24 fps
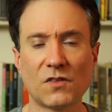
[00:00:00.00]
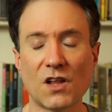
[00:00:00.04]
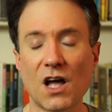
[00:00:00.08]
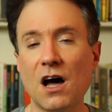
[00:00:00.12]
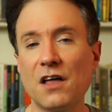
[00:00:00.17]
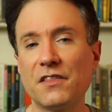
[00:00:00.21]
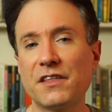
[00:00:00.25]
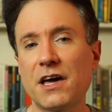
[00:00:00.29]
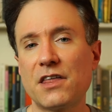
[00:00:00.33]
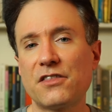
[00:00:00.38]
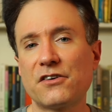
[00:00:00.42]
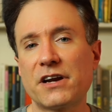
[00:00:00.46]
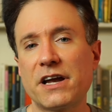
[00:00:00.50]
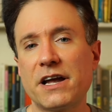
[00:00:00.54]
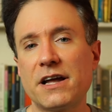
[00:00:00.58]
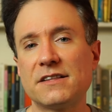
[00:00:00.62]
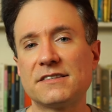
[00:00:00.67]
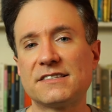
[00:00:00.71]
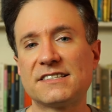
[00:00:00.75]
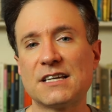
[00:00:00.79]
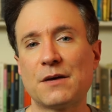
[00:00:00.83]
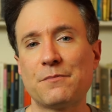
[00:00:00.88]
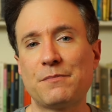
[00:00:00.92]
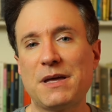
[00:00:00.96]
On the other
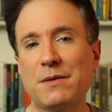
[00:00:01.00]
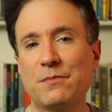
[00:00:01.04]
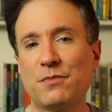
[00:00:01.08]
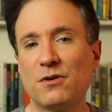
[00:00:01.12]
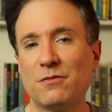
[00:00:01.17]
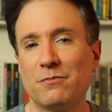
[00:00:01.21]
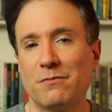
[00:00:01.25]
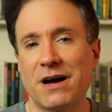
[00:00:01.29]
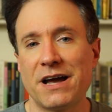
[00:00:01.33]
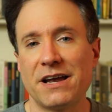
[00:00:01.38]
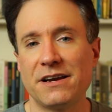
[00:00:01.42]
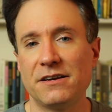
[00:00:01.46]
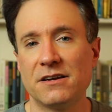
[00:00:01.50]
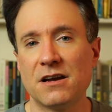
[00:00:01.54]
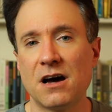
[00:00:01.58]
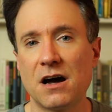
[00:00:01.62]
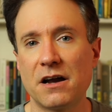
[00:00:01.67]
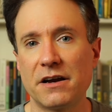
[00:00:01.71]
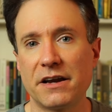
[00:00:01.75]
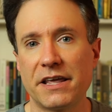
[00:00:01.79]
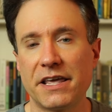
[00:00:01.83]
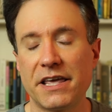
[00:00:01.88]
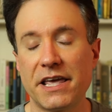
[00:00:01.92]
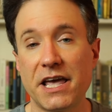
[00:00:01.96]
hand, some people might
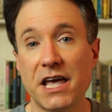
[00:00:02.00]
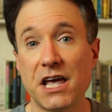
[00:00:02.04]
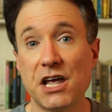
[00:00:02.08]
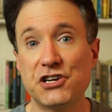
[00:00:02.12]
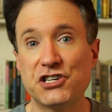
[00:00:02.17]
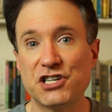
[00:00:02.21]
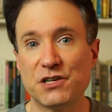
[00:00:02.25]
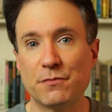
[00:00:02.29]
not engage